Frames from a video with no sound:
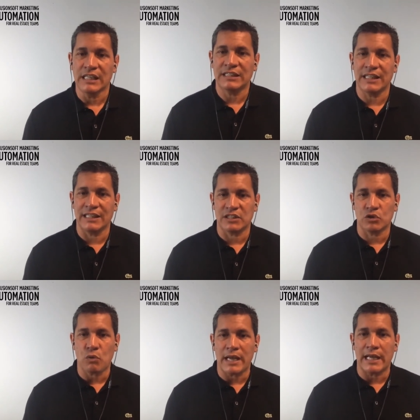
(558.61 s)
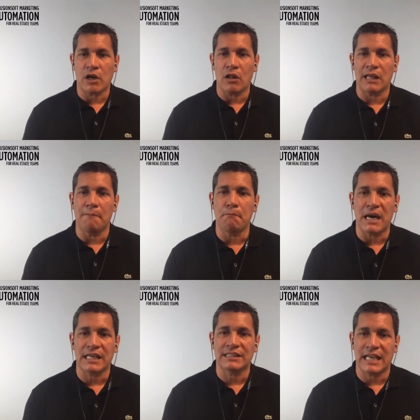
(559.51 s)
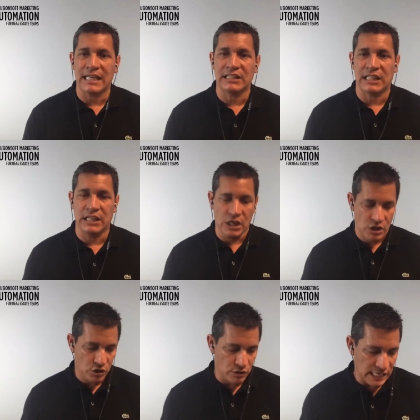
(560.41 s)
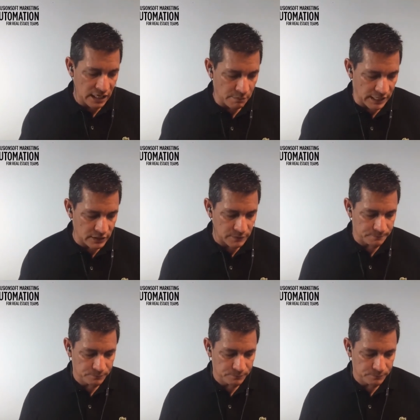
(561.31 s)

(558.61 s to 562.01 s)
See, this is why I call it monetizing your database.